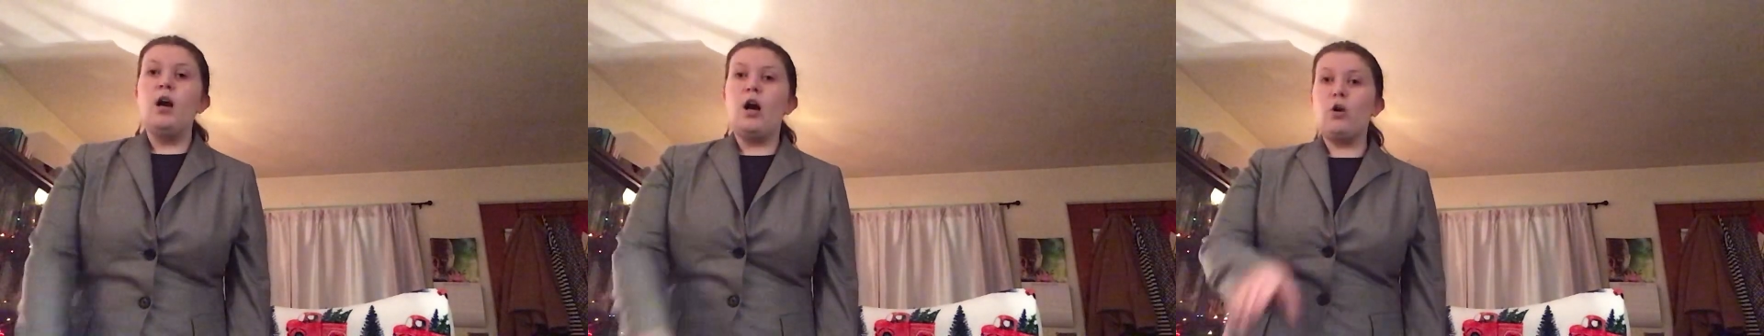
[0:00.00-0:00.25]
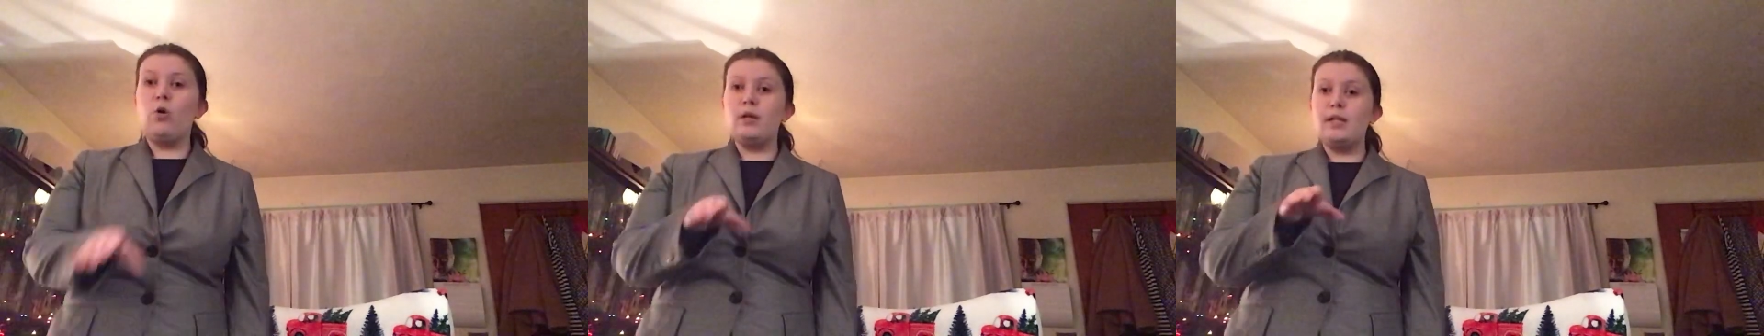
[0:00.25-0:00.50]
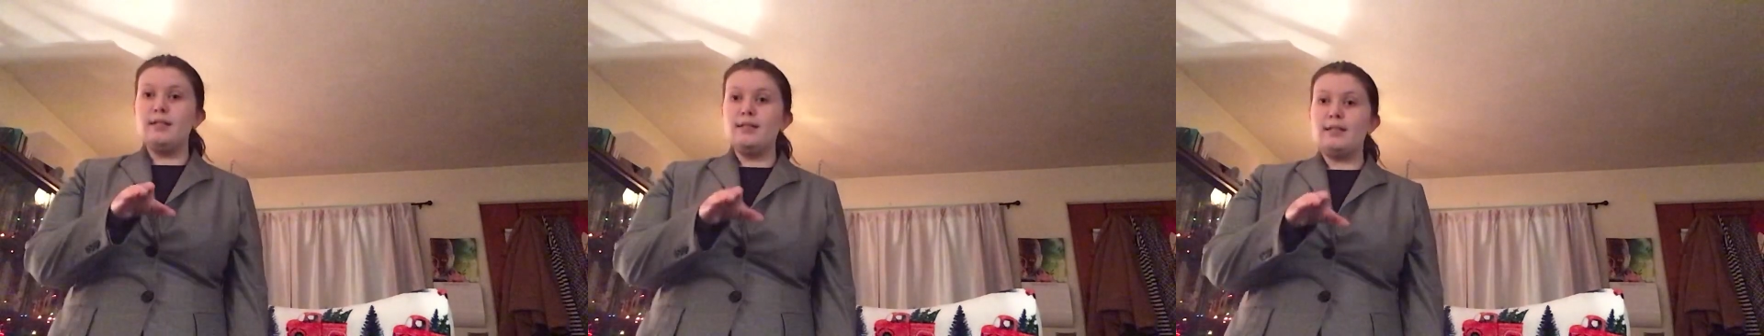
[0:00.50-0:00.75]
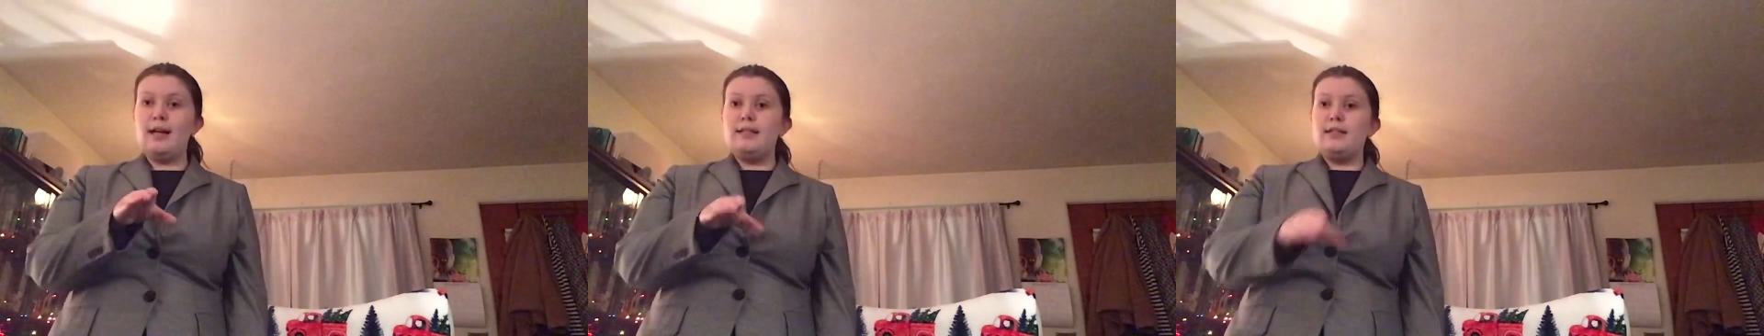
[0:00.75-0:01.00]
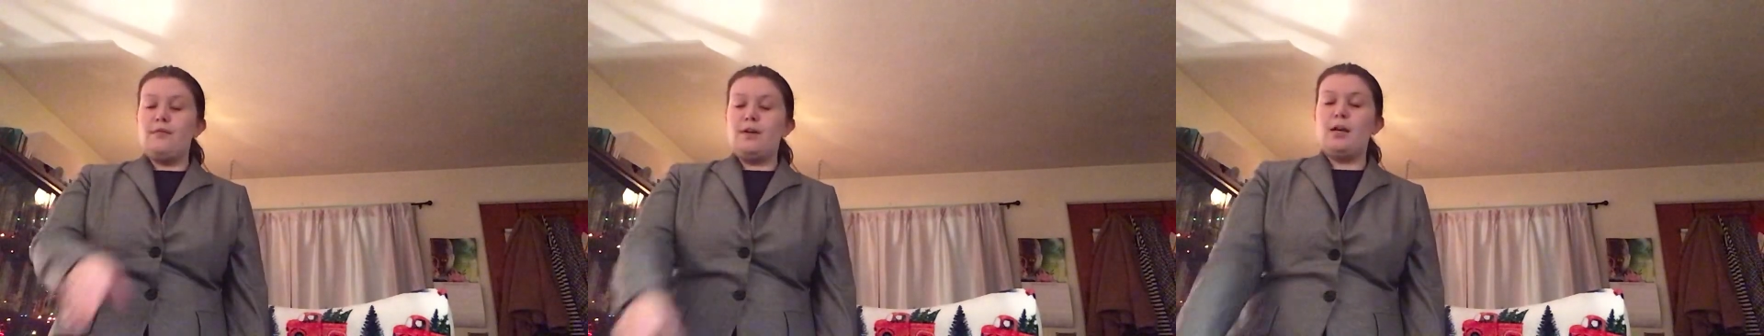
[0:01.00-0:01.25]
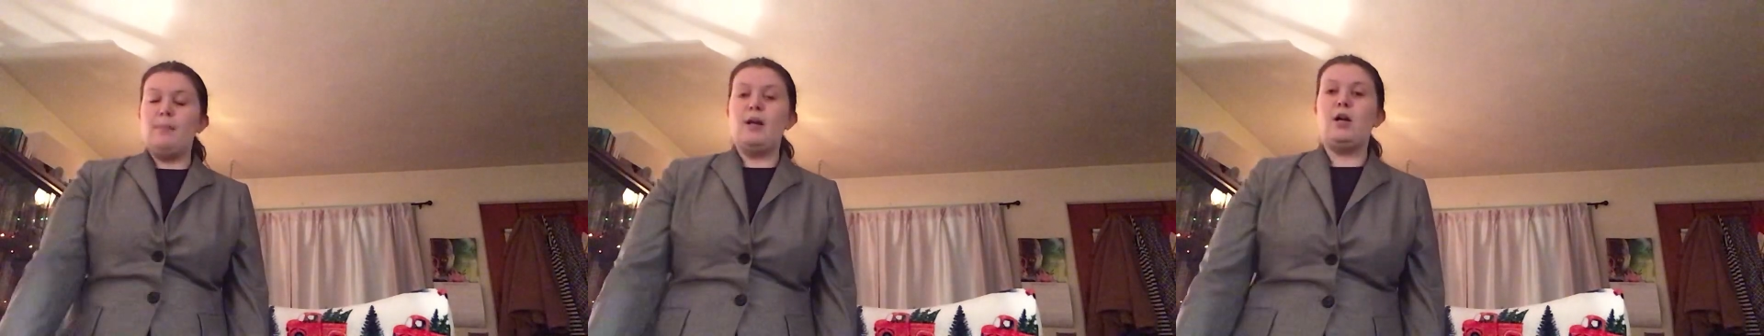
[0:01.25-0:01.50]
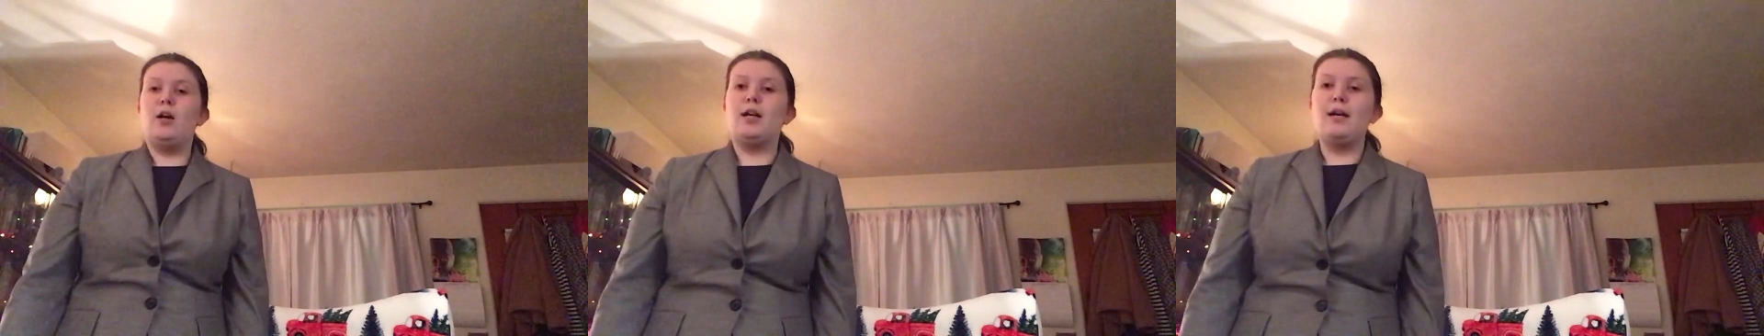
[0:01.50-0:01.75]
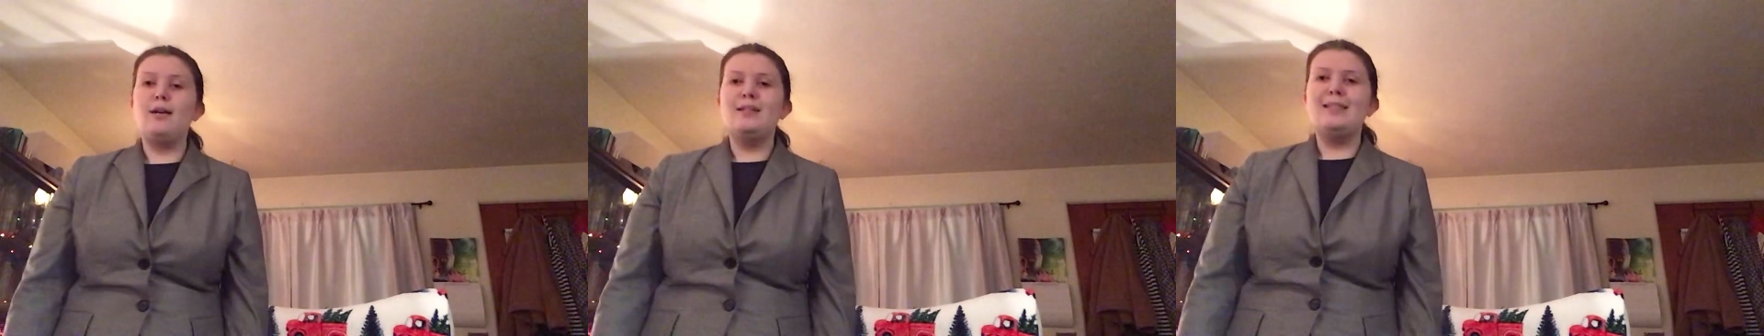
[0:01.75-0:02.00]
According to Scientific America,